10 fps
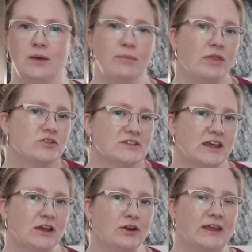Mother's Day
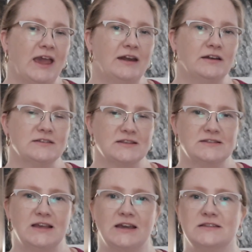here in Canada is the
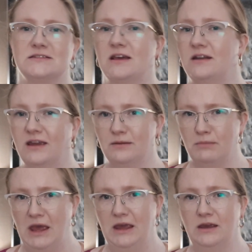second Sunday in
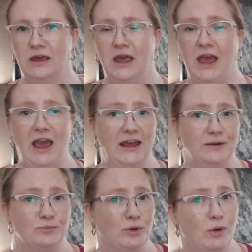May,
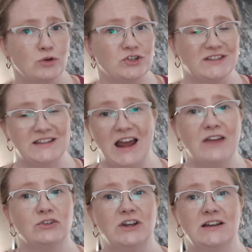and promotions and
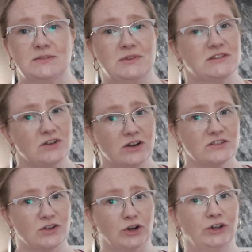advertisements start
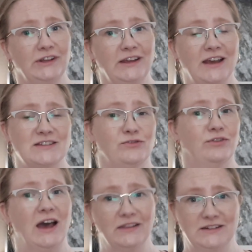as early as
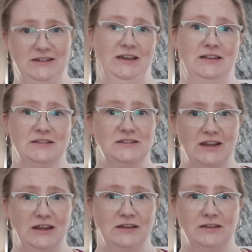Valentine's
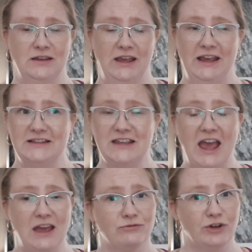Day. It's
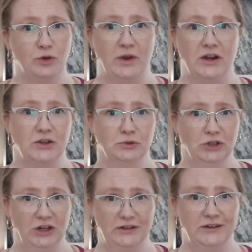everywhere you
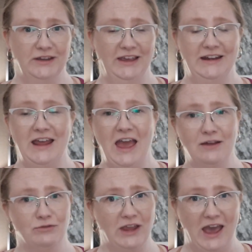look, in
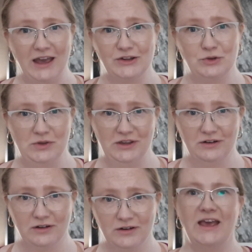every ad you
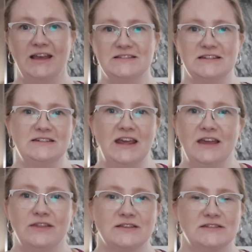hear. It's a day
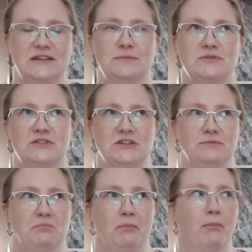that seems to
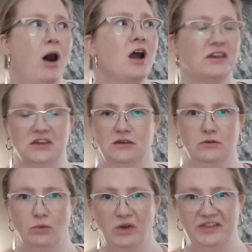mock you
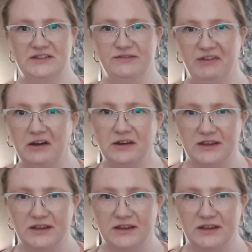with its very